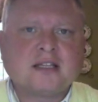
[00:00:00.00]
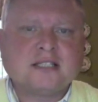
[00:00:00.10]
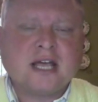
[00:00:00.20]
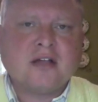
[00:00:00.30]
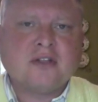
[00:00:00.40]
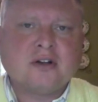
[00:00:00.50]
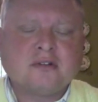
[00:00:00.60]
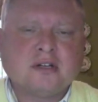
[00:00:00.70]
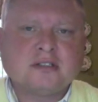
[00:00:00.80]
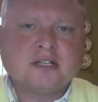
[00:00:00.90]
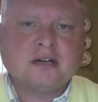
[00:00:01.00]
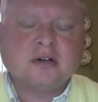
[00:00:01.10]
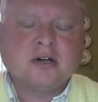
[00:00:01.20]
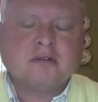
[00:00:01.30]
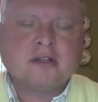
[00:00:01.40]
the town
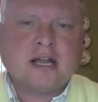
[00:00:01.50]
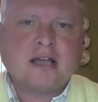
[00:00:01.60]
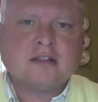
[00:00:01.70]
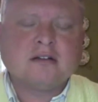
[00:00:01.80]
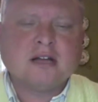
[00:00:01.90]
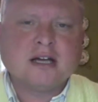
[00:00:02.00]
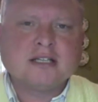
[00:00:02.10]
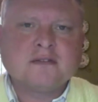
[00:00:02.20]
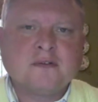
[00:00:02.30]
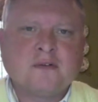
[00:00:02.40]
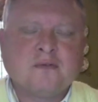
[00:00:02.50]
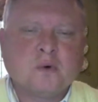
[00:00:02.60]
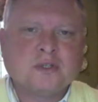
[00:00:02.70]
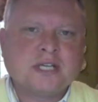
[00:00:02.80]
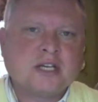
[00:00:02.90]
that had the
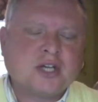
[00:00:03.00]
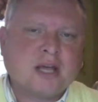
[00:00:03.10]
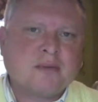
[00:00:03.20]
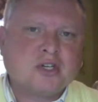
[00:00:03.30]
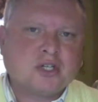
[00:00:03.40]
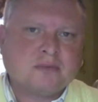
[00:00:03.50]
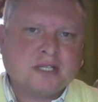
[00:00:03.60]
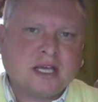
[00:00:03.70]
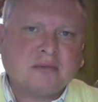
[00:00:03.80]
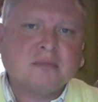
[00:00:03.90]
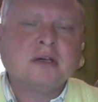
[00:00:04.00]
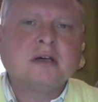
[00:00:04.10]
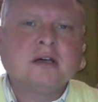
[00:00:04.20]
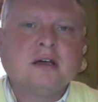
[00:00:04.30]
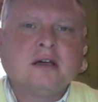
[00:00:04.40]
1954 state championship team.
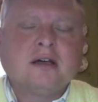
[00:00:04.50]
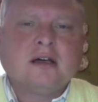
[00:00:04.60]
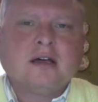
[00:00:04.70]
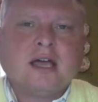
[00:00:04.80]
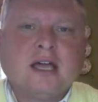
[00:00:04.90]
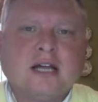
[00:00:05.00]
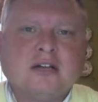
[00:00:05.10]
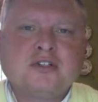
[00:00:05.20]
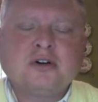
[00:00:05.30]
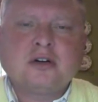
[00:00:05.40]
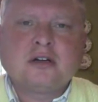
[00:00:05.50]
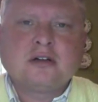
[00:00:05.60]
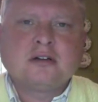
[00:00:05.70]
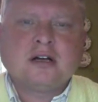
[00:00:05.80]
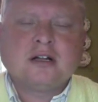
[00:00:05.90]
And I took
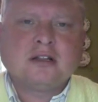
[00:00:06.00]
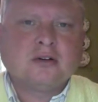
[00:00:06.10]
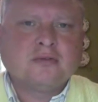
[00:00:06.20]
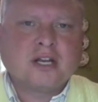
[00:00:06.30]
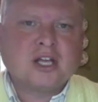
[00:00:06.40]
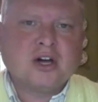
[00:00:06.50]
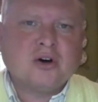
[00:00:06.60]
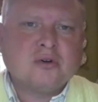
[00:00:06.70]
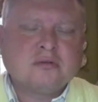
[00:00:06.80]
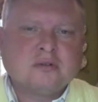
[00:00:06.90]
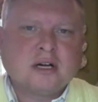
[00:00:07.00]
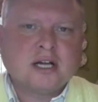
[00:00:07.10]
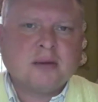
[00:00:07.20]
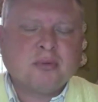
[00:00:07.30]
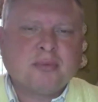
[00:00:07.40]
a little video, a
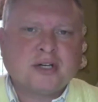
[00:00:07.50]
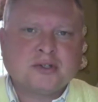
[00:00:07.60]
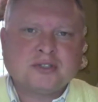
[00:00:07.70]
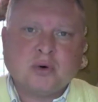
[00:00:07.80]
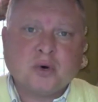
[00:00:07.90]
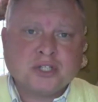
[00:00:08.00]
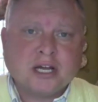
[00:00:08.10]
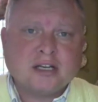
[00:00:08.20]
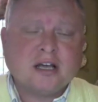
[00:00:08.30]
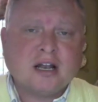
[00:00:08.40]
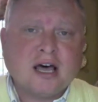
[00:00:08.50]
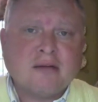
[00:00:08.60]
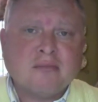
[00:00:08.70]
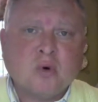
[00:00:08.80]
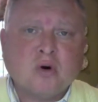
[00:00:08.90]
couple pictures. I wish I'd done a
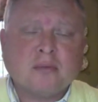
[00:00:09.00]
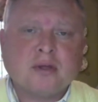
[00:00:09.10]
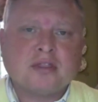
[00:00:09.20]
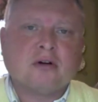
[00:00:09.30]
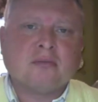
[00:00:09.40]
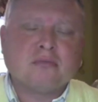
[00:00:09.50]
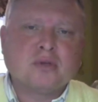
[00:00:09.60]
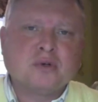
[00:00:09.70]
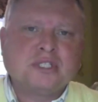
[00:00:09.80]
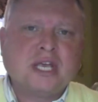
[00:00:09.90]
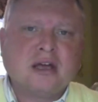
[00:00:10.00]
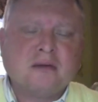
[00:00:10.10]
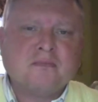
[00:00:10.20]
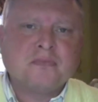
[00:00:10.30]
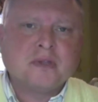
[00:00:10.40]
lot more, but their
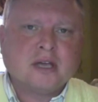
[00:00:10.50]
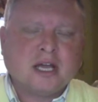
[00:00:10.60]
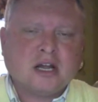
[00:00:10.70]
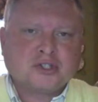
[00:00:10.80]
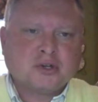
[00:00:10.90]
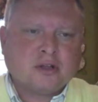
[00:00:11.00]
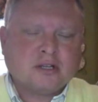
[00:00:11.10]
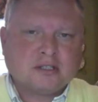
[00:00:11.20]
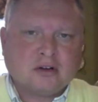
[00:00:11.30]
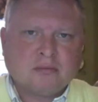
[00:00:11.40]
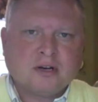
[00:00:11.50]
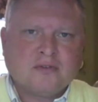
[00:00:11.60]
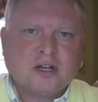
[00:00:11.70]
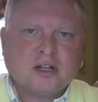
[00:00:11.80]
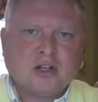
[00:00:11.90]
museum, and I'll show you this little bit
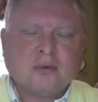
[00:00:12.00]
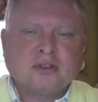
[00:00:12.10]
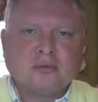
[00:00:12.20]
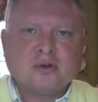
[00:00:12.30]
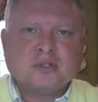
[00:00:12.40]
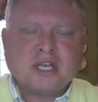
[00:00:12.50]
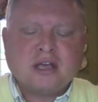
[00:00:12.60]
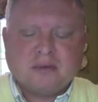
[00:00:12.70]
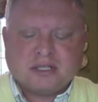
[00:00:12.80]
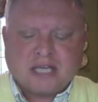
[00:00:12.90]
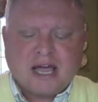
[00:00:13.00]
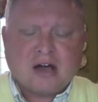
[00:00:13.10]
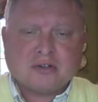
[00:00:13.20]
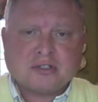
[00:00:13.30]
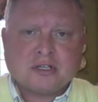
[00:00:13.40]
of video, but their museum is
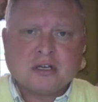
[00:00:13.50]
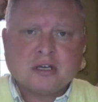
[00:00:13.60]
housed